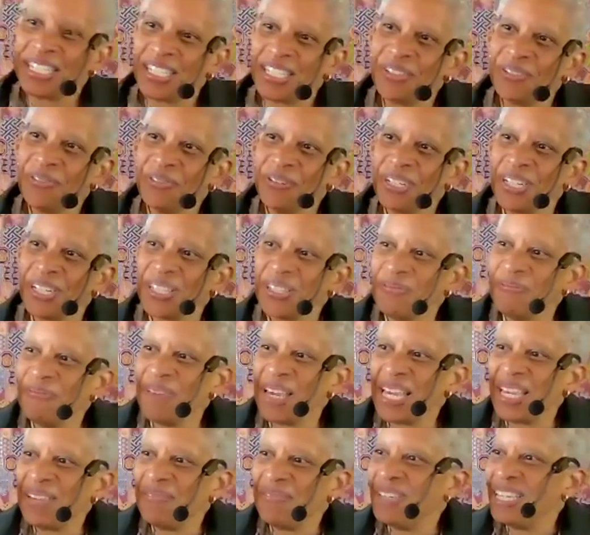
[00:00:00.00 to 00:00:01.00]
to one of the
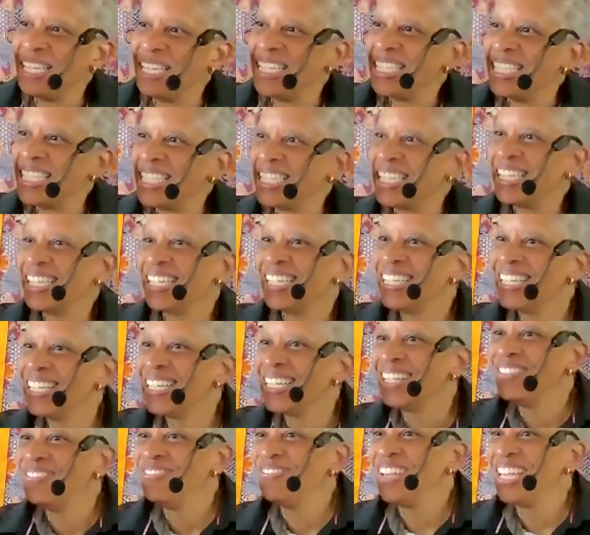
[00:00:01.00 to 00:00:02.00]
babies
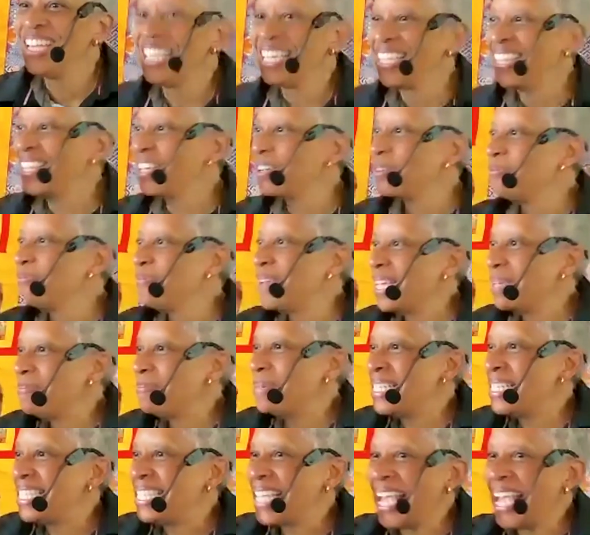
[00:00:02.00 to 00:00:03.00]
making their baby
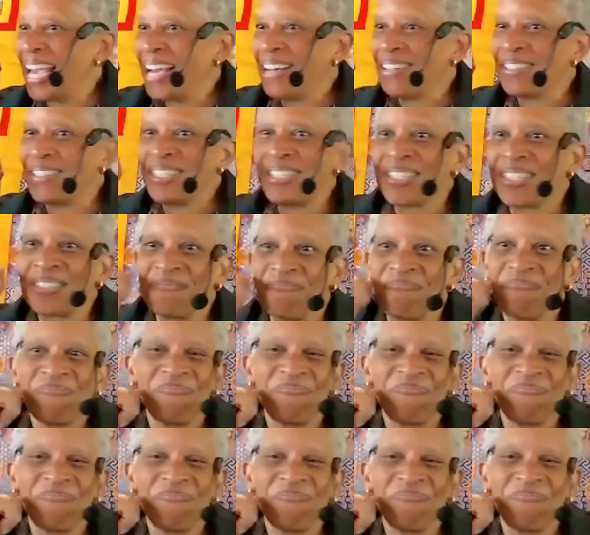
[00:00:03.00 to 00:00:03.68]
sounds